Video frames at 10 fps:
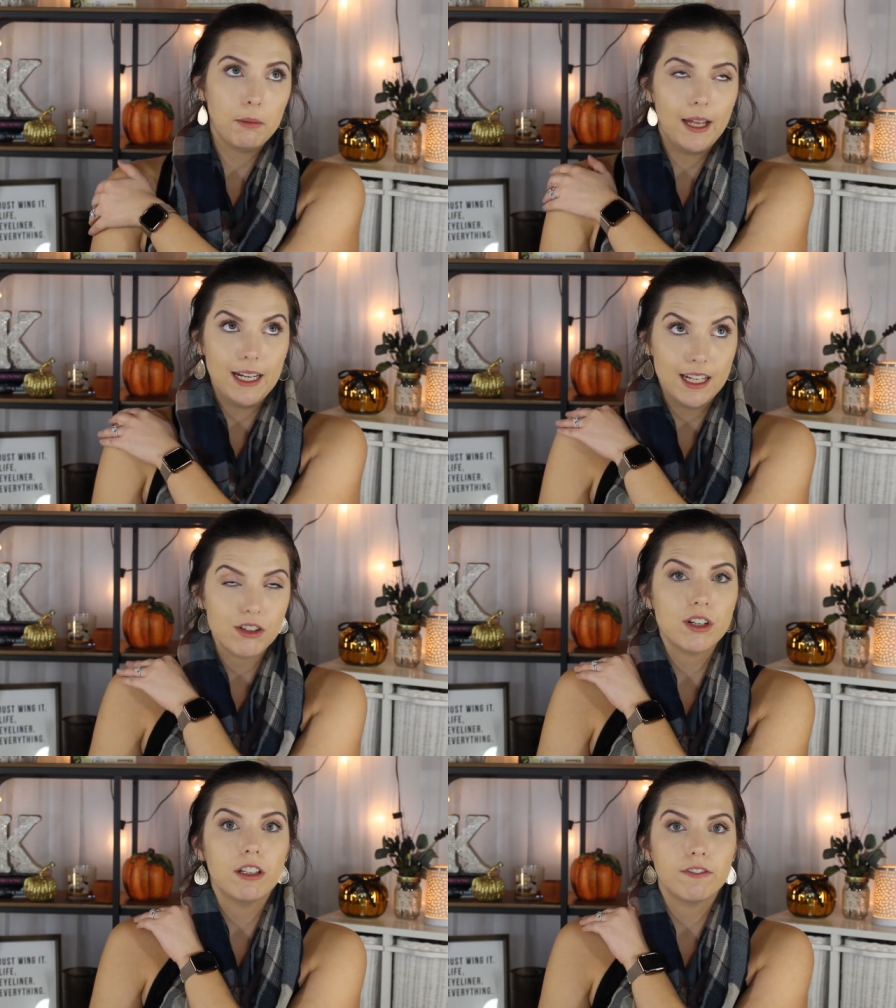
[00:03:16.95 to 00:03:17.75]
I applied it
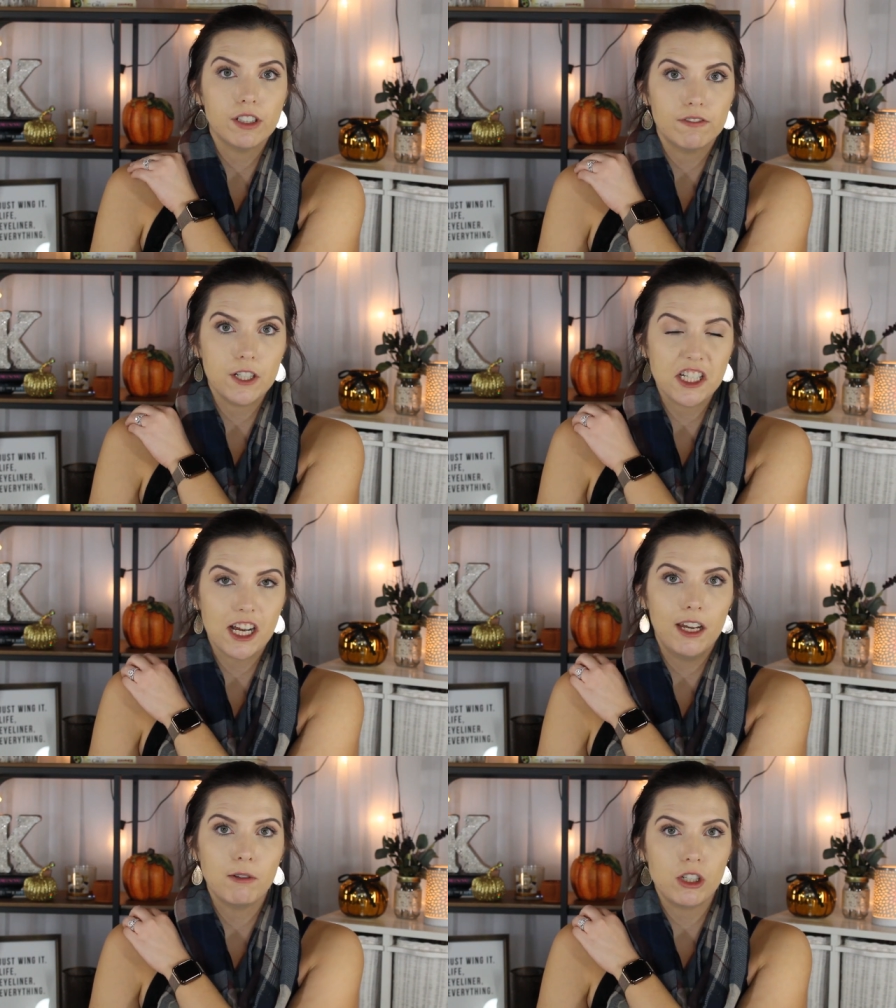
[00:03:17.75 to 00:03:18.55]
yesterday for the first
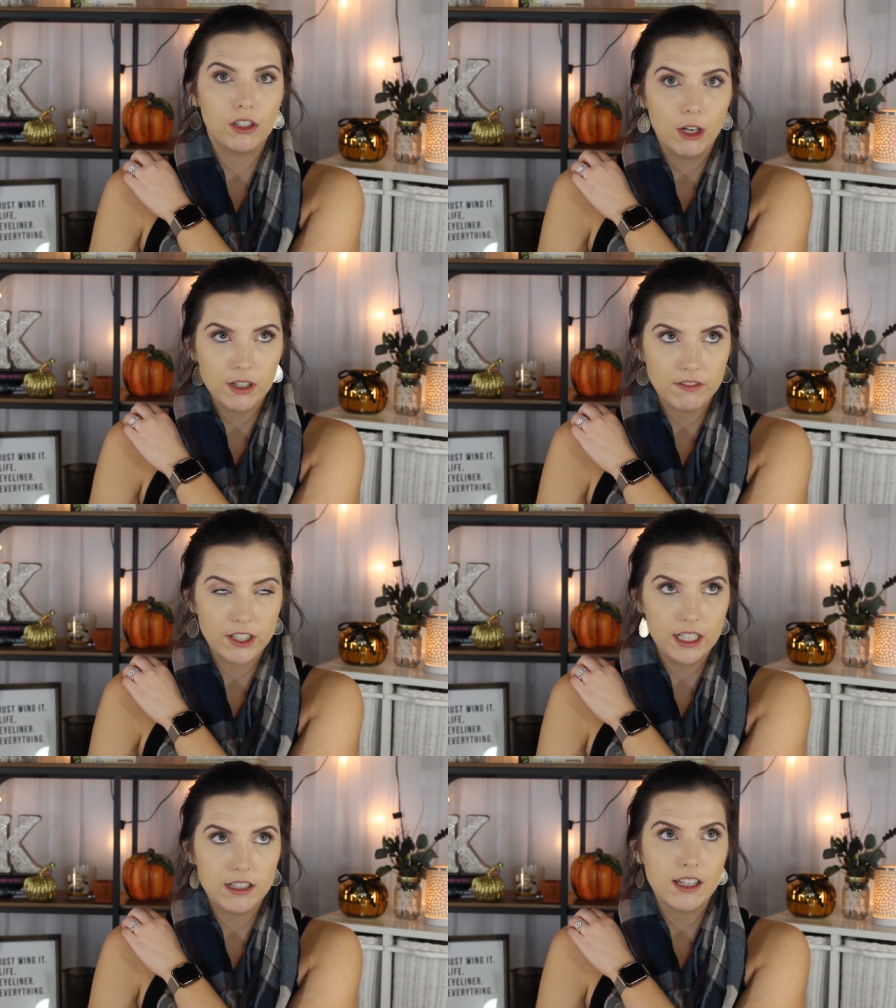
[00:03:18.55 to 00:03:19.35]
time, saw no
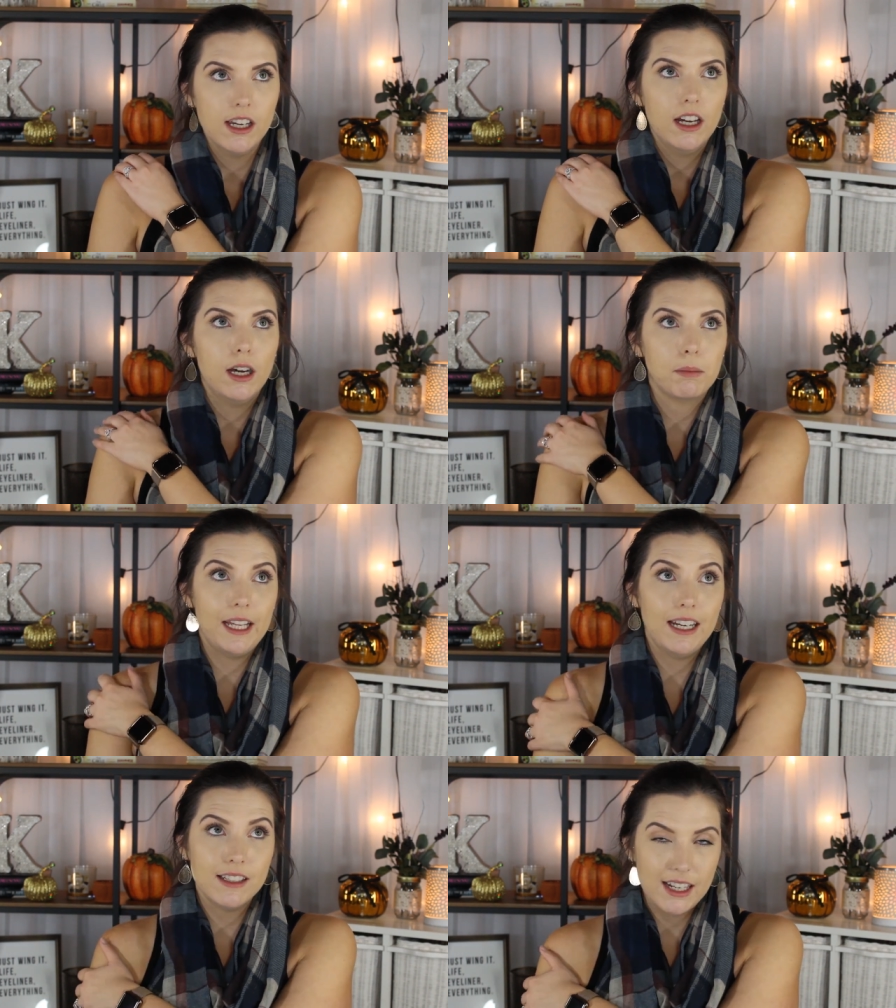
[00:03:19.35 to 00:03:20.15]
difference.
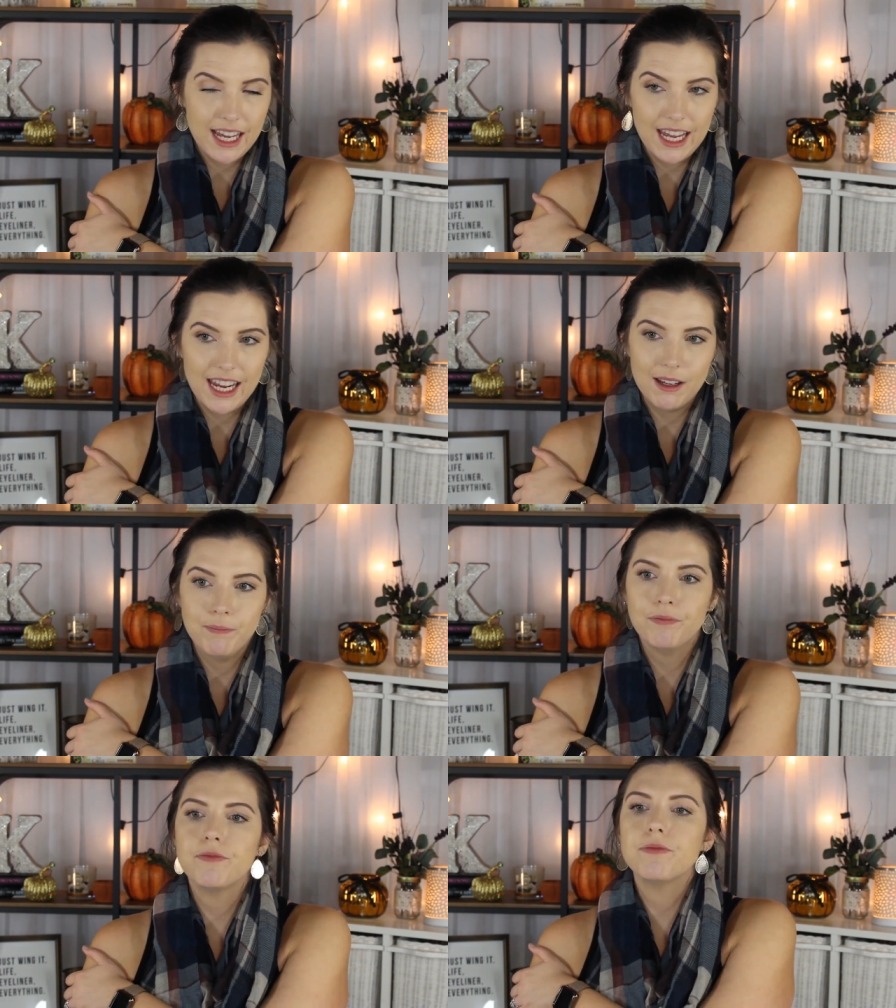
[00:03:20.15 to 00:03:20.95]
Applied it today.